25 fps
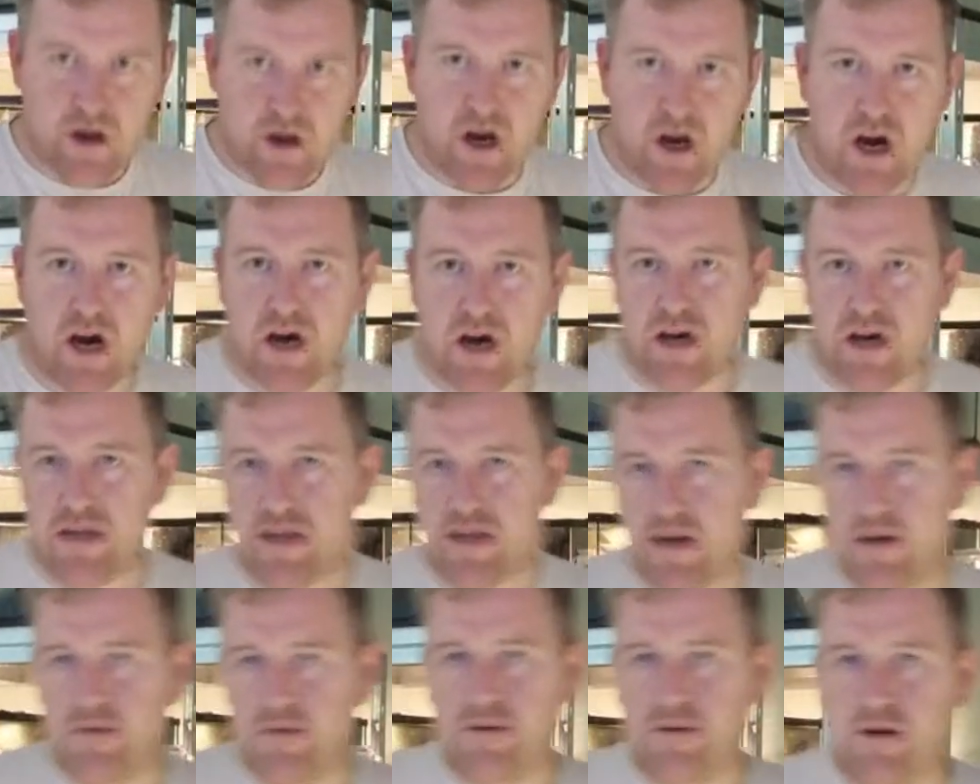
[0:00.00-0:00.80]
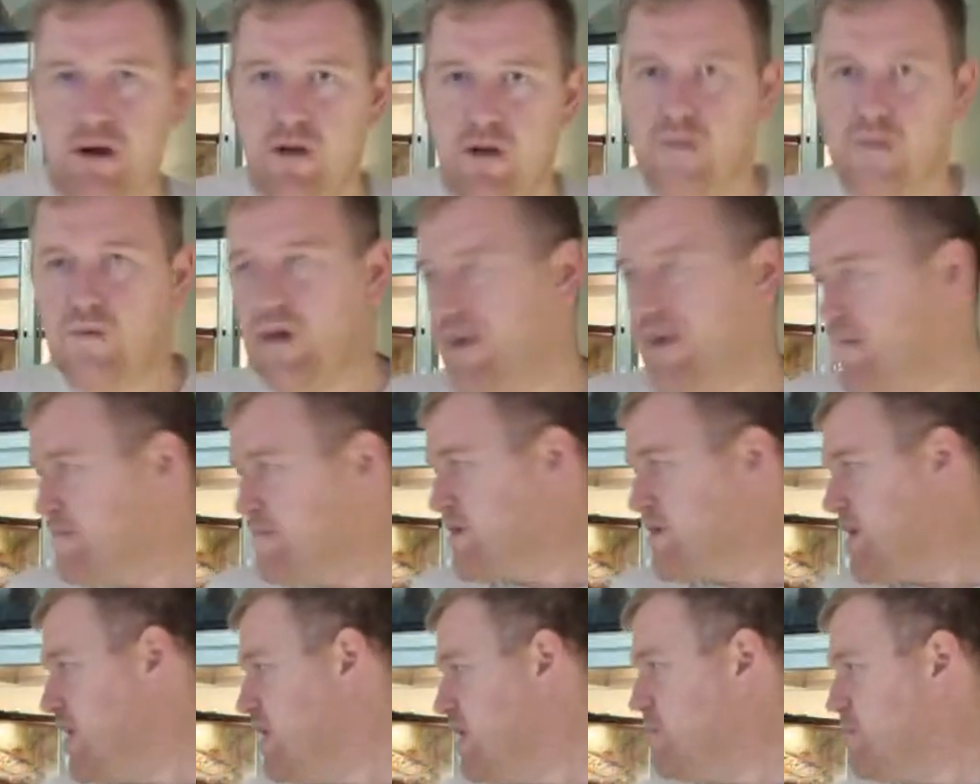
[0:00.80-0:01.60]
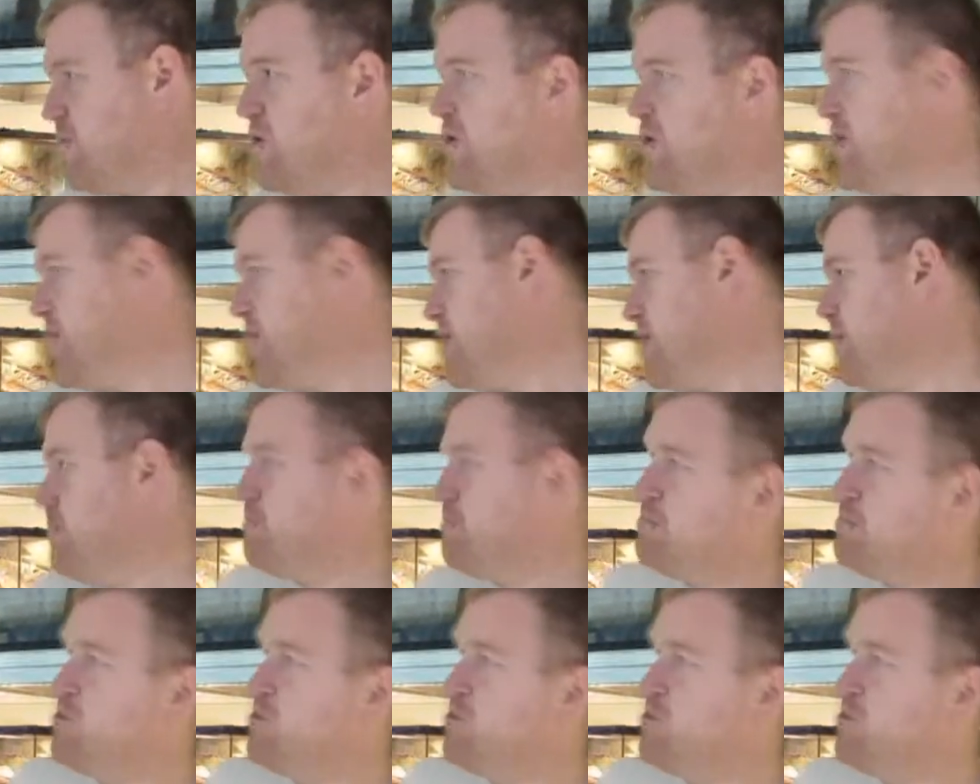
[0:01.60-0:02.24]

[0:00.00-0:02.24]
I don't know where I'm going to put it.